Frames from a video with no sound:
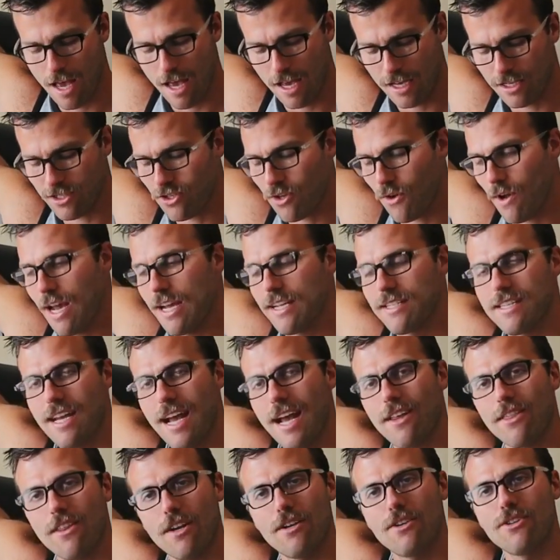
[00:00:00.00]
And so I
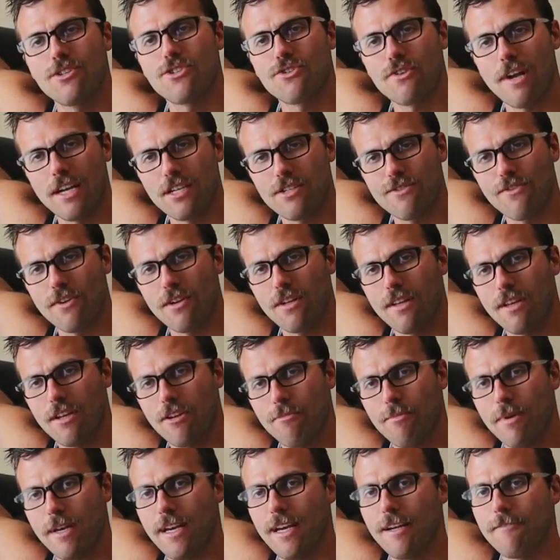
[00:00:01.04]
sat there and stretched for a little
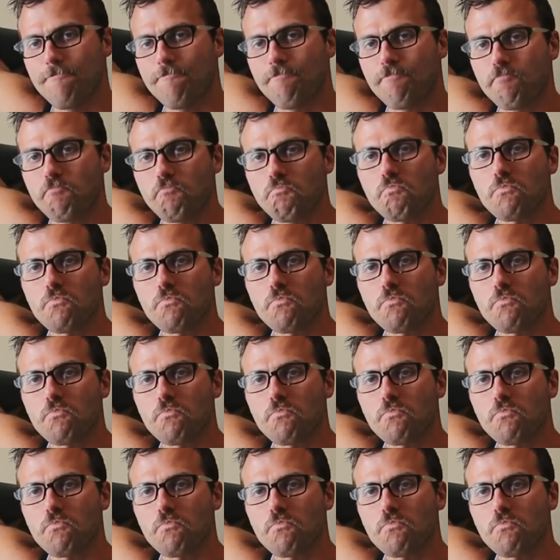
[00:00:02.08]
bit.